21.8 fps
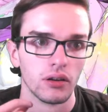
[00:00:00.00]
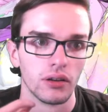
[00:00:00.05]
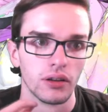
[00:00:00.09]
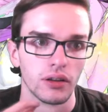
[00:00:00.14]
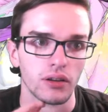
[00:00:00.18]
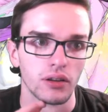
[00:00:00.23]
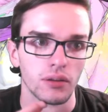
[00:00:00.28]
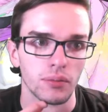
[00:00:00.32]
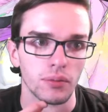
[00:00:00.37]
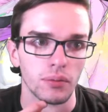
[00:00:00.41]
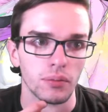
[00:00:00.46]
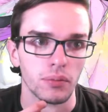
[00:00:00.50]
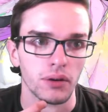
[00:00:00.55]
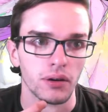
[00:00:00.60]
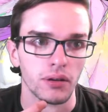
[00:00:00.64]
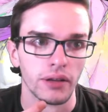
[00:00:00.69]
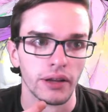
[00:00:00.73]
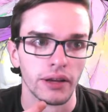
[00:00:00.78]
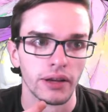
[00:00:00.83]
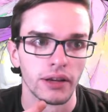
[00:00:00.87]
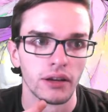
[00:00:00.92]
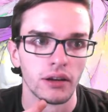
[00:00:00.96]
You could be
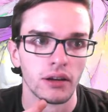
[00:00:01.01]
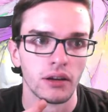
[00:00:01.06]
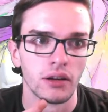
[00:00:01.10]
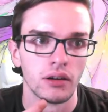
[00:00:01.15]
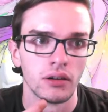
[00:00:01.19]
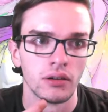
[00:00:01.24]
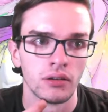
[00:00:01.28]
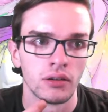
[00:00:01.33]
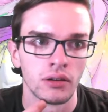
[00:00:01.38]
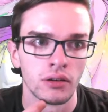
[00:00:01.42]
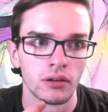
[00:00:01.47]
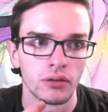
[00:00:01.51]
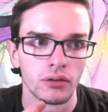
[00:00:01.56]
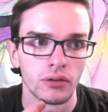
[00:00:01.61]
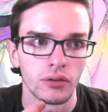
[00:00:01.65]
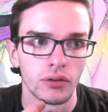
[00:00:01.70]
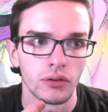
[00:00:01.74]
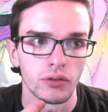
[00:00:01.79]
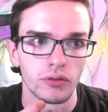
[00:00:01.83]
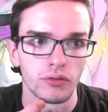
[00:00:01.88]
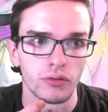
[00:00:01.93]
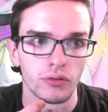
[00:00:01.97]
like no,
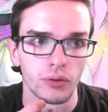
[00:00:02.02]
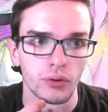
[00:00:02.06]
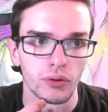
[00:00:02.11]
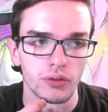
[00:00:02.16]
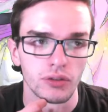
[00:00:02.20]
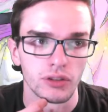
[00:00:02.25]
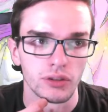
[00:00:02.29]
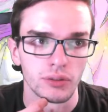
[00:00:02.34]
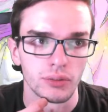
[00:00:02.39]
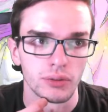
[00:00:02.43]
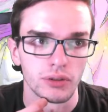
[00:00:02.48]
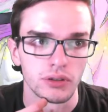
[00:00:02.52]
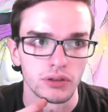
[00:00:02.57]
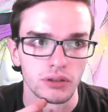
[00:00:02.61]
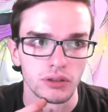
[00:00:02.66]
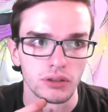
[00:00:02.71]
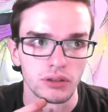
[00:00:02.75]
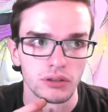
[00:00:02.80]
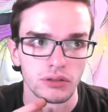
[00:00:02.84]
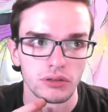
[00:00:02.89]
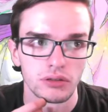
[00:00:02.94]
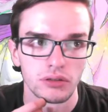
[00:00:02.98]
those are 4-star special.
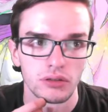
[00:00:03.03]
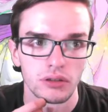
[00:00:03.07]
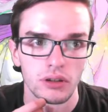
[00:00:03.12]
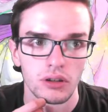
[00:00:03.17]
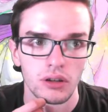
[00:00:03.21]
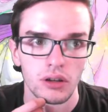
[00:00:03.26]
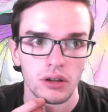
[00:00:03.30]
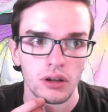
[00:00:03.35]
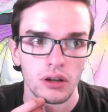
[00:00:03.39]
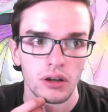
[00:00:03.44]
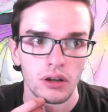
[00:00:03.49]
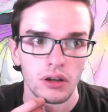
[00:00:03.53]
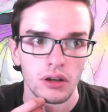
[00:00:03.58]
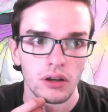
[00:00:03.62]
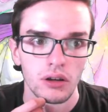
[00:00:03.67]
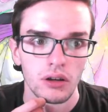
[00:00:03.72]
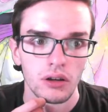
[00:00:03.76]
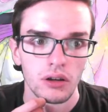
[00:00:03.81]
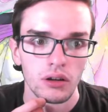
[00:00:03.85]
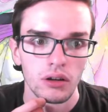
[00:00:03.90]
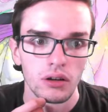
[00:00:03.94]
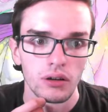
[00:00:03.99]

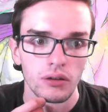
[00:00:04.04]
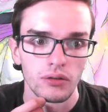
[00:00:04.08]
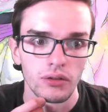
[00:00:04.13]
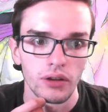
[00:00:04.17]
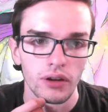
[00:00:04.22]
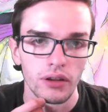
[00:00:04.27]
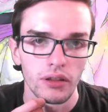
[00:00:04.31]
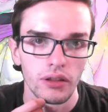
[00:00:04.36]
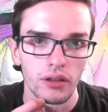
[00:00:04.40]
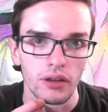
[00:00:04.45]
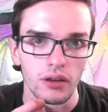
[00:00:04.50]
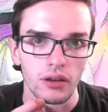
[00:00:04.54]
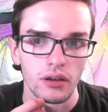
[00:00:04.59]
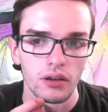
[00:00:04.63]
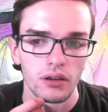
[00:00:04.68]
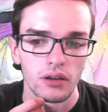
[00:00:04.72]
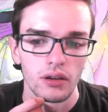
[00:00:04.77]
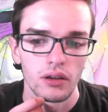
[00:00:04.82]
I'm trying to think.